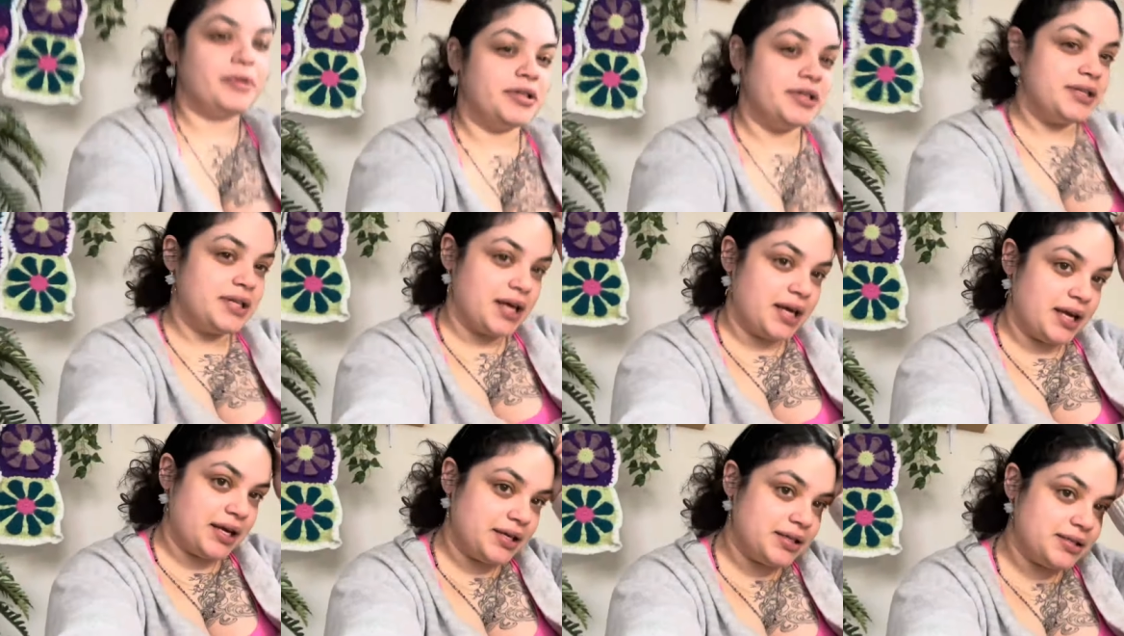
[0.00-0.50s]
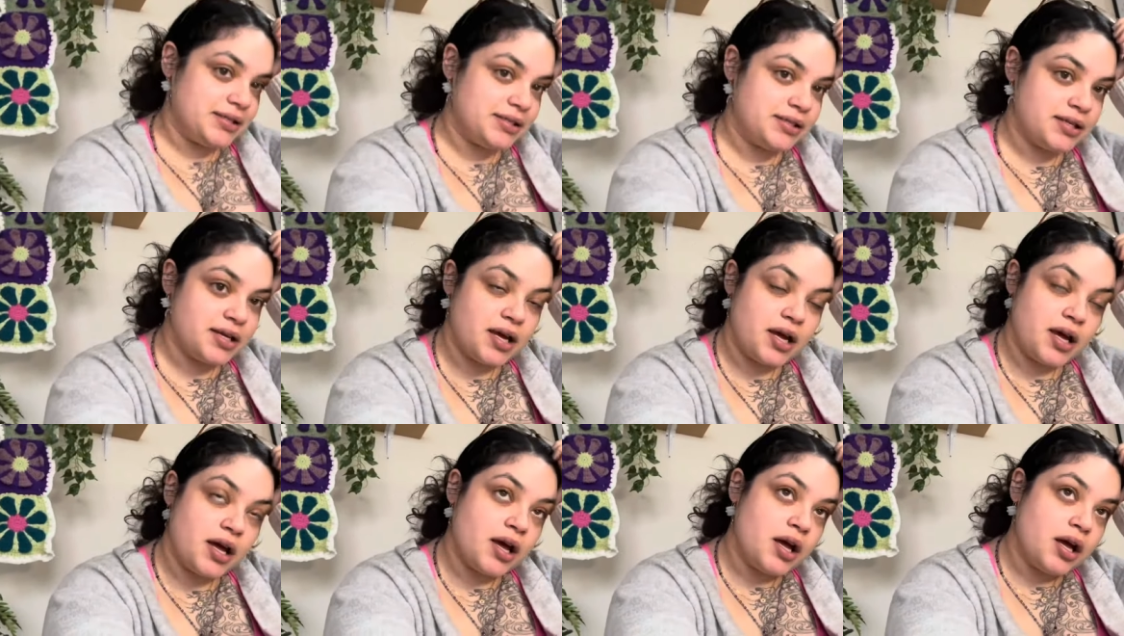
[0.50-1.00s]
of days
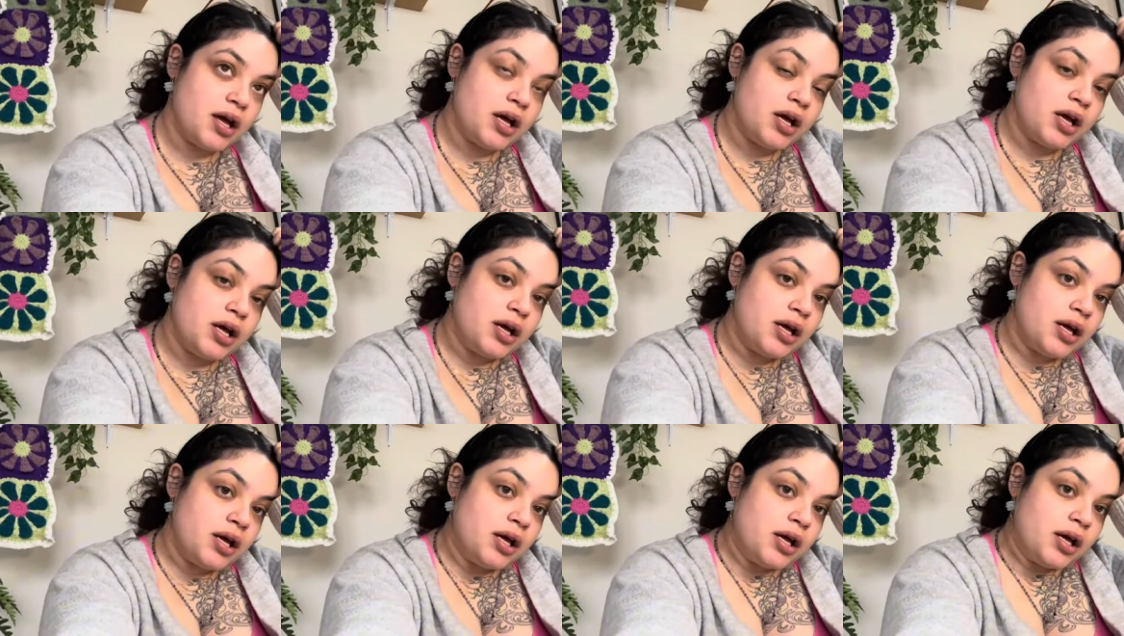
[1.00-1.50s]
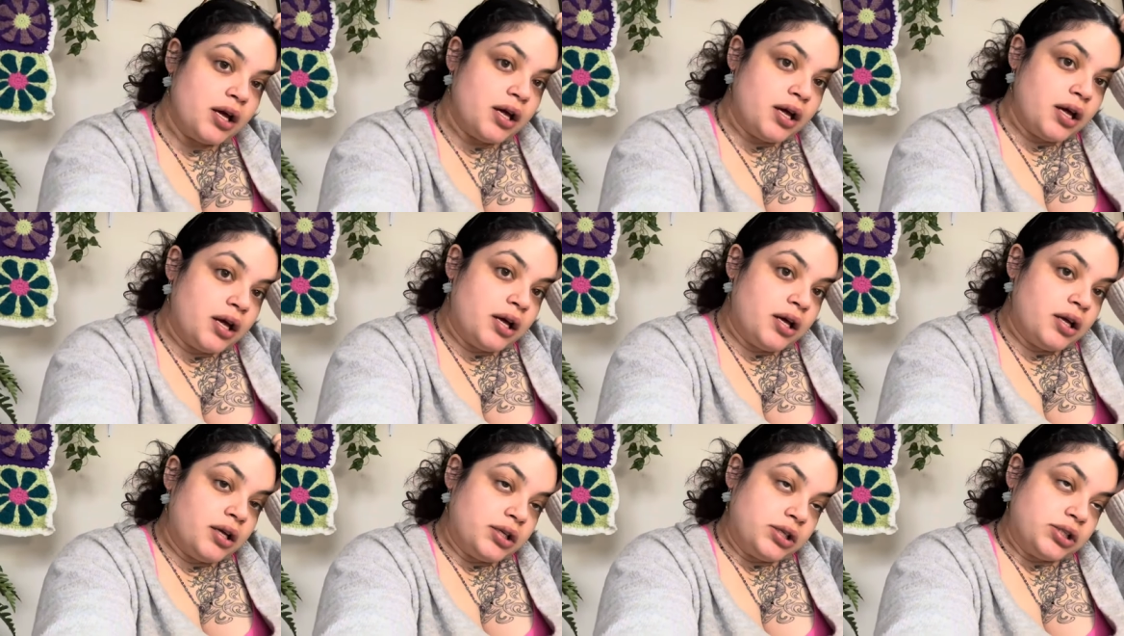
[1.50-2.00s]

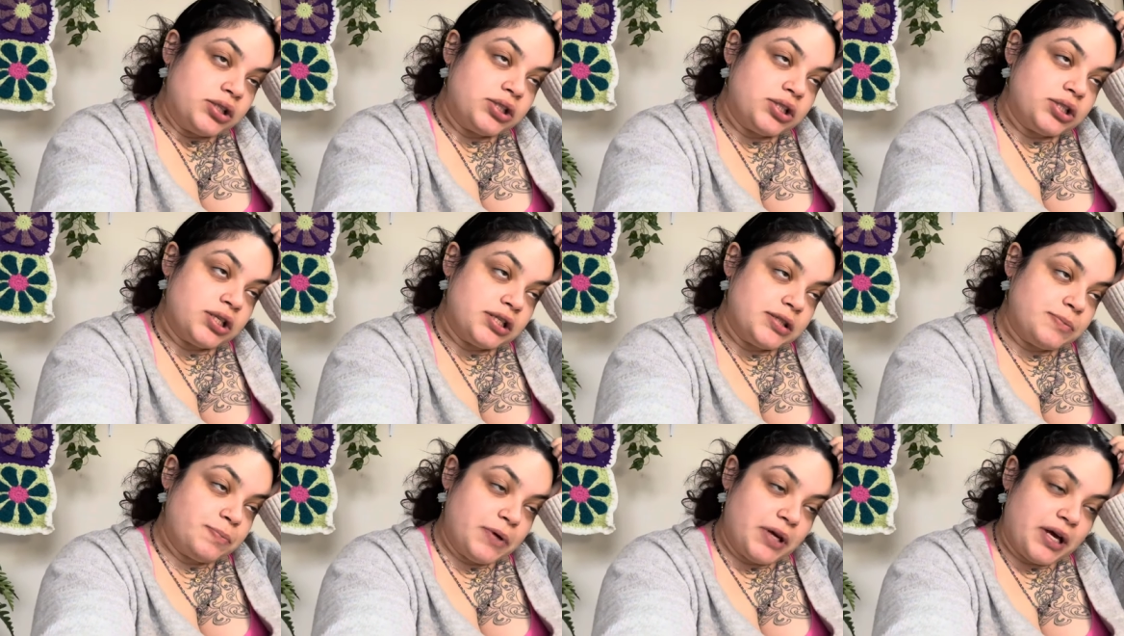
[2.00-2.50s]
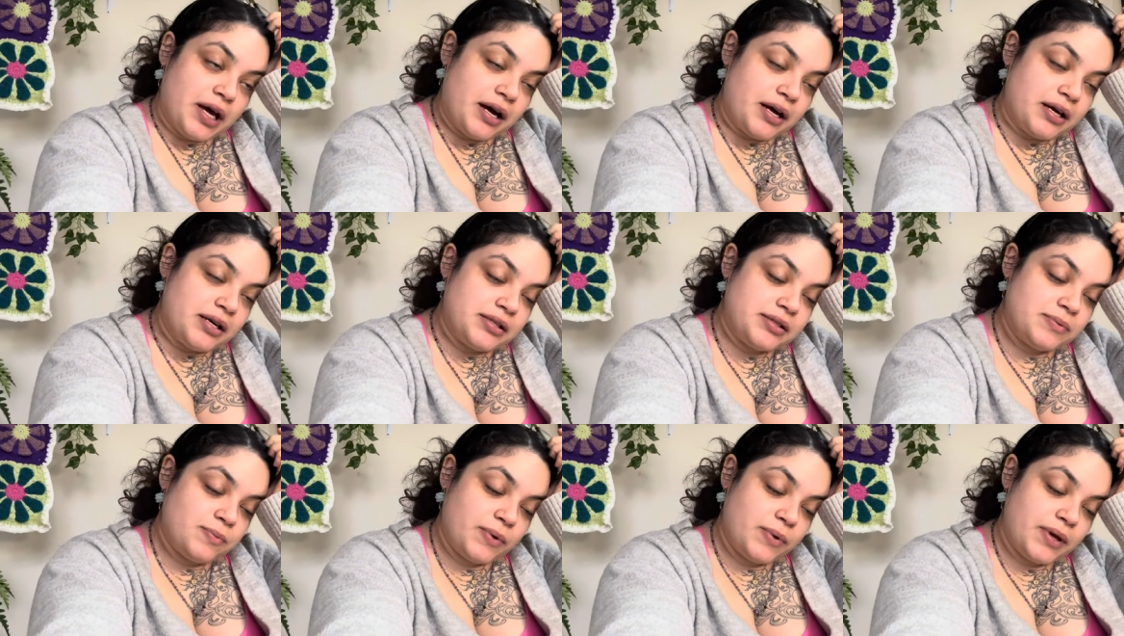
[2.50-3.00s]
just
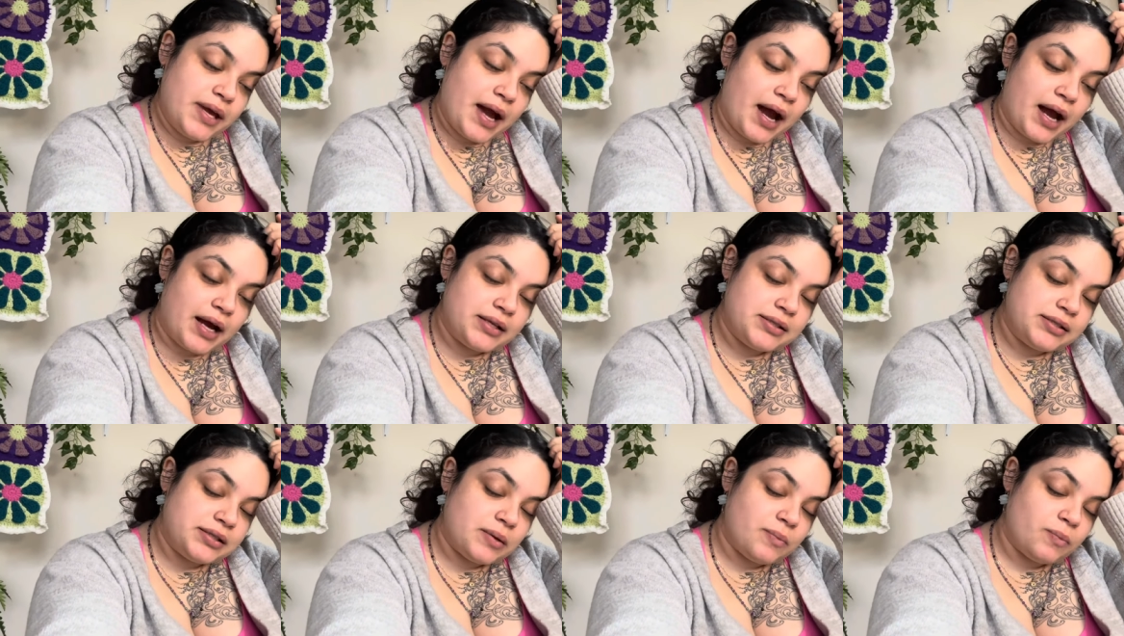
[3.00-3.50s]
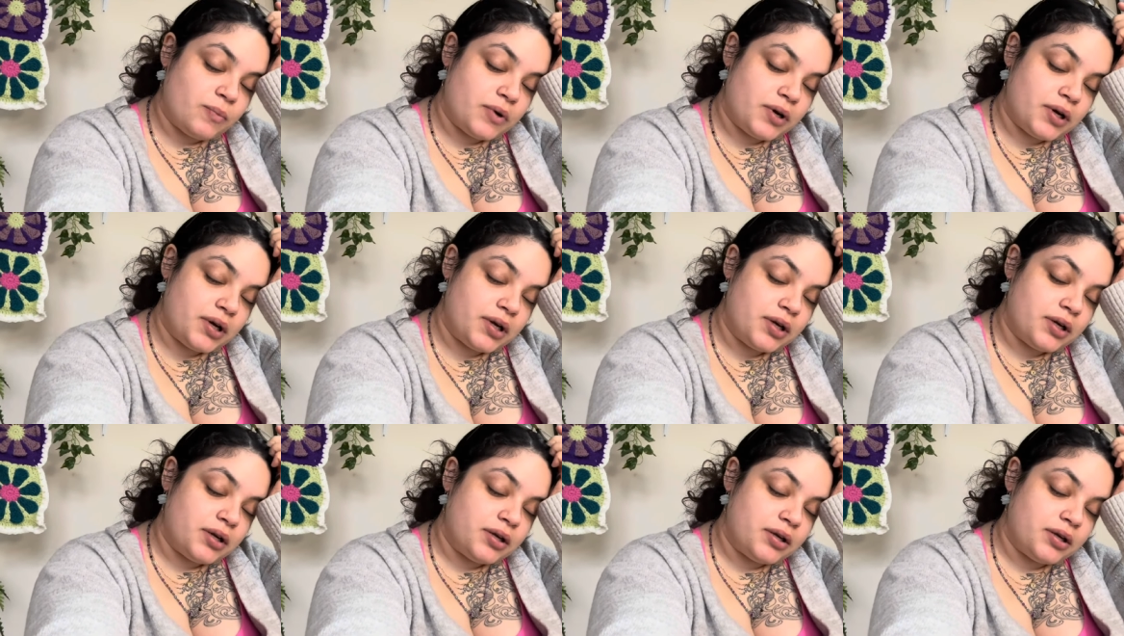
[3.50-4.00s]
because we had
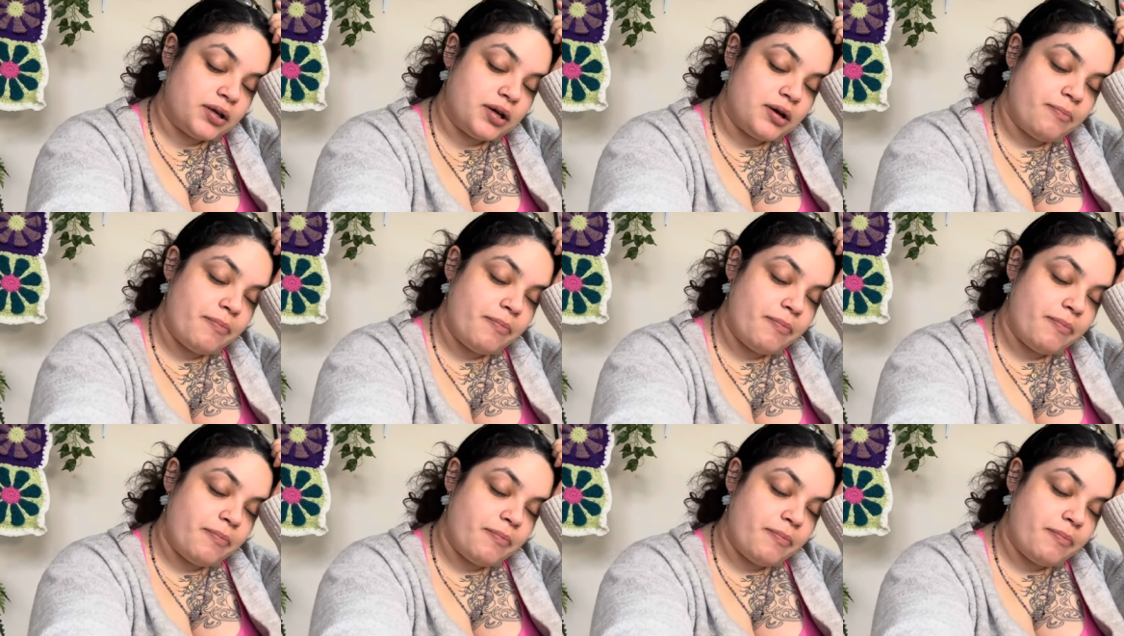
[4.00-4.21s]
someone